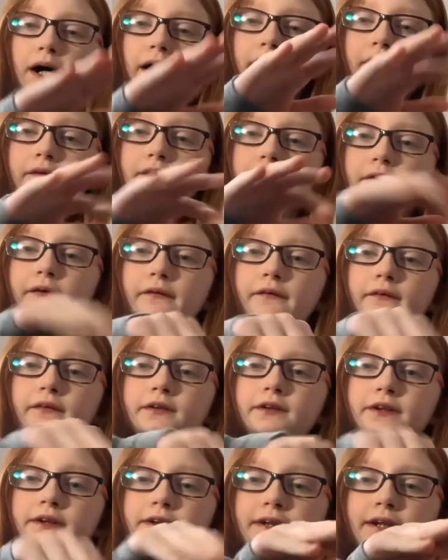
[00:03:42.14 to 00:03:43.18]
higher so
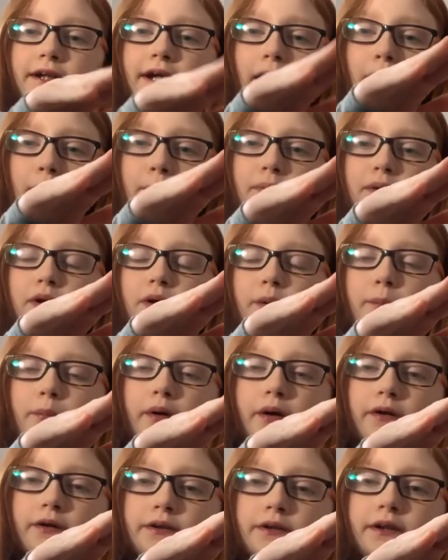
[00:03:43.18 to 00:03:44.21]
there's just gap in her
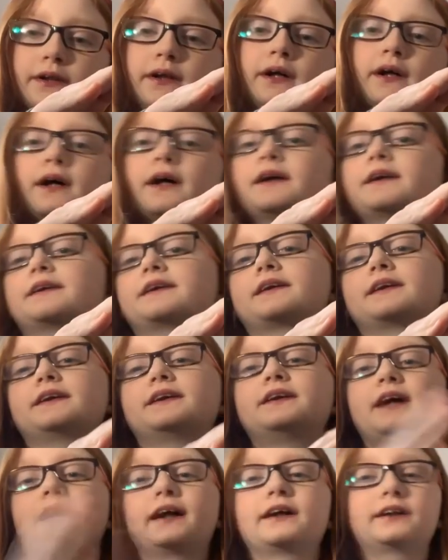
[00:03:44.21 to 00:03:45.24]
purse because
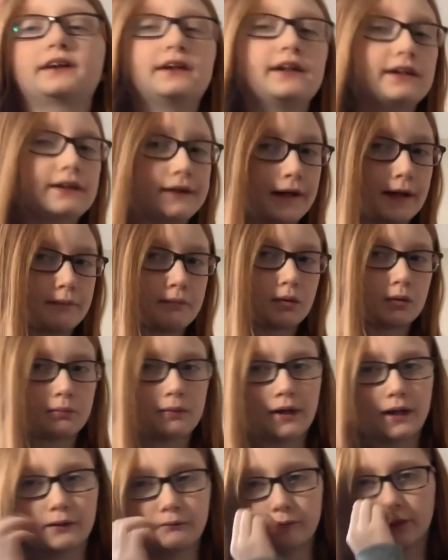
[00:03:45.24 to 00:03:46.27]
it's actually a diaper
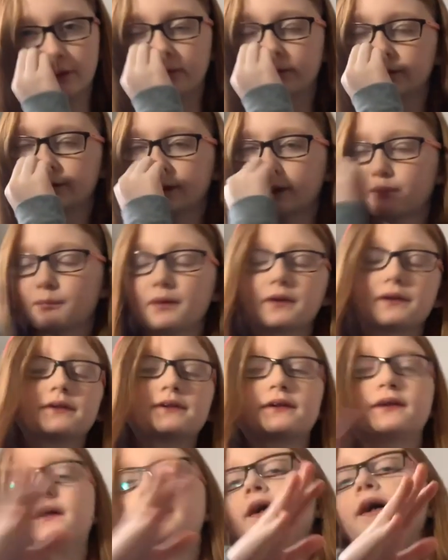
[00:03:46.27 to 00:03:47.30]
bag but it looks like a purse.